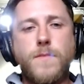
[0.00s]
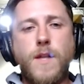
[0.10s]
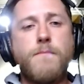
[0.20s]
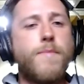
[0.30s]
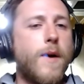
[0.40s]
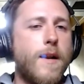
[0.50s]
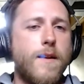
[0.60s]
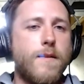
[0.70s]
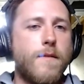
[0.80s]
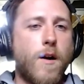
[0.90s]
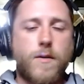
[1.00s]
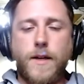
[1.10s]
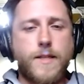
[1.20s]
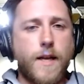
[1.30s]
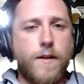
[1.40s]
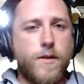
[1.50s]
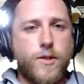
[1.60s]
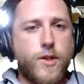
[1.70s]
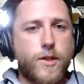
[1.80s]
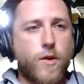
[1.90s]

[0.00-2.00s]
But Arclight Sentinel is just